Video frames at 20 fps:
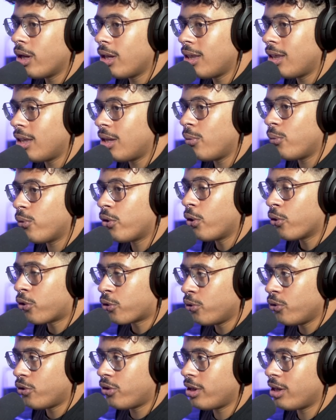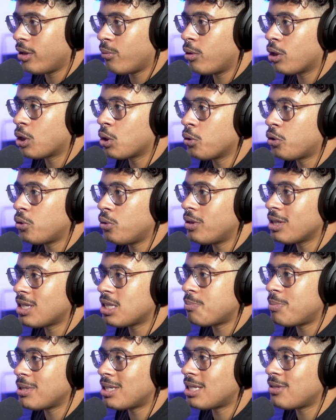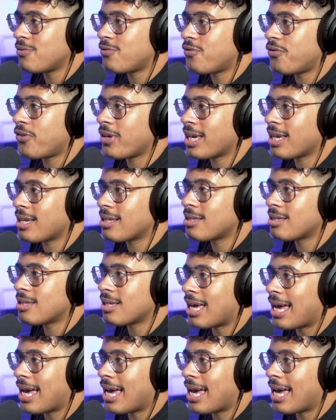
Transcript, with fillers: We'll, go through, the, we'll go through the the specifics,